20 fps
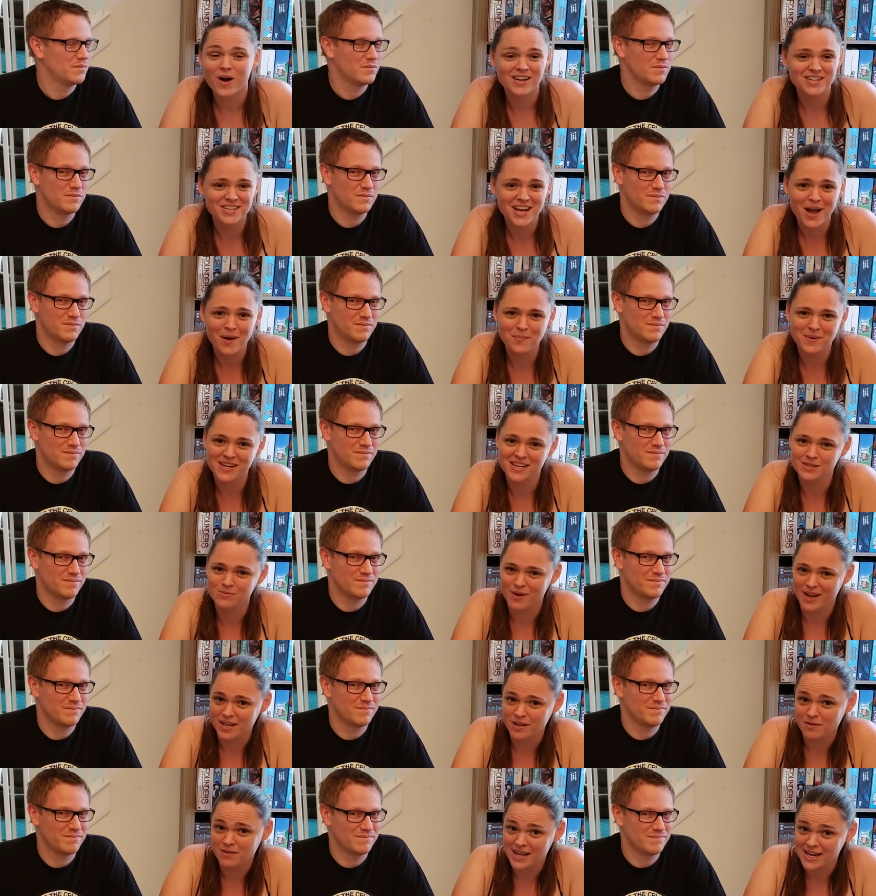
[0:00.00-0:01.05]
Speaker 1: watch out because what
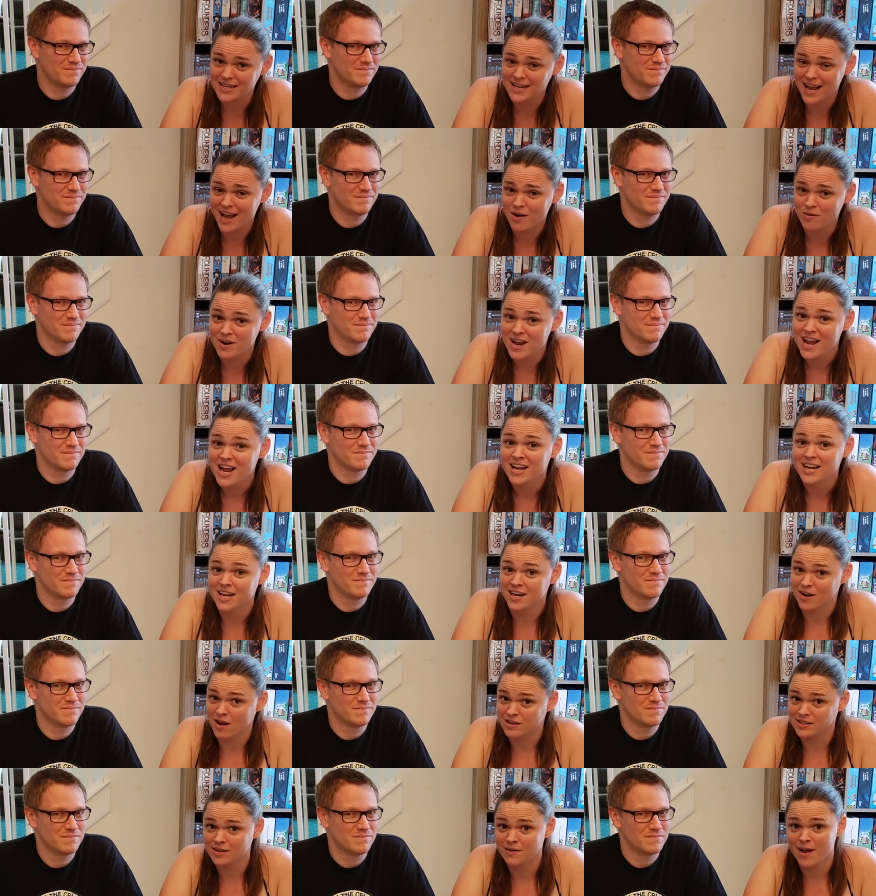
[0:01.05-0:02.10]
you lay down can
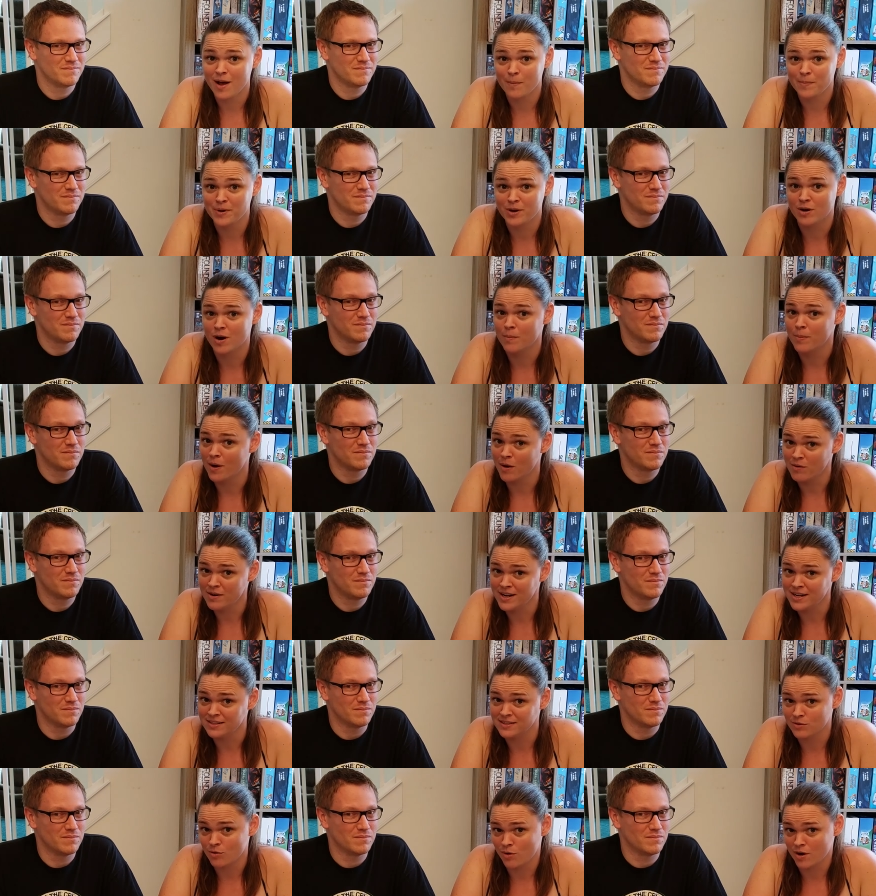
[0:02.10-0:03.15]
also help your opponent
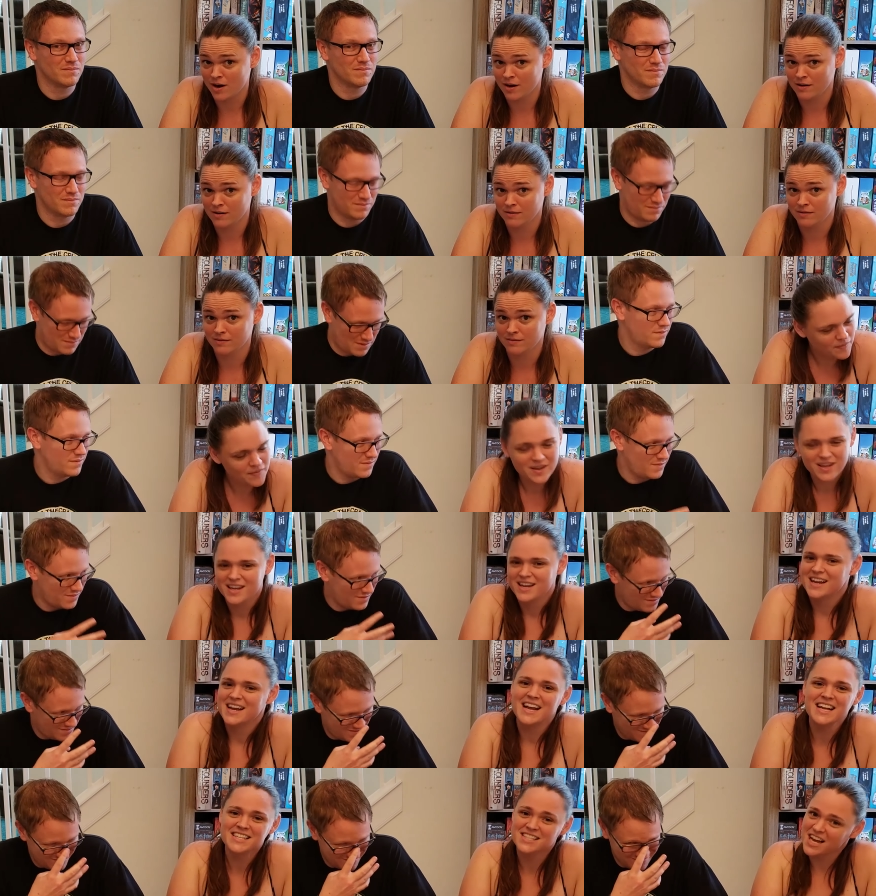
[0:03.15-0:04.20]
score. It's
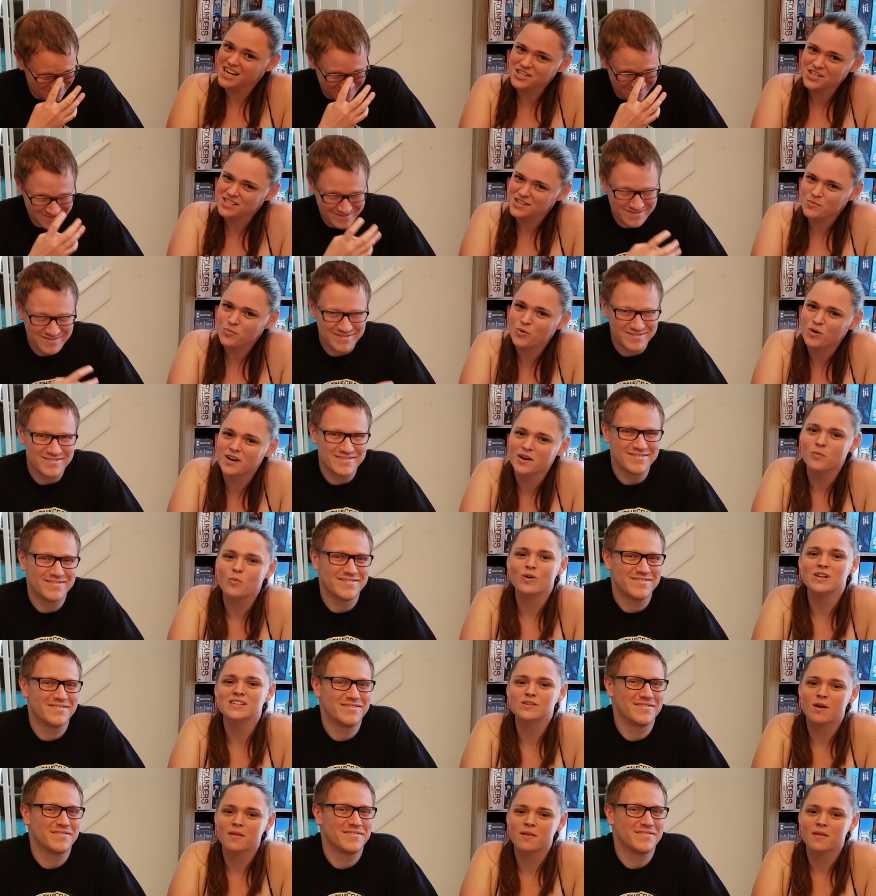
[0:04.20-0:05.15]
not just important what's on the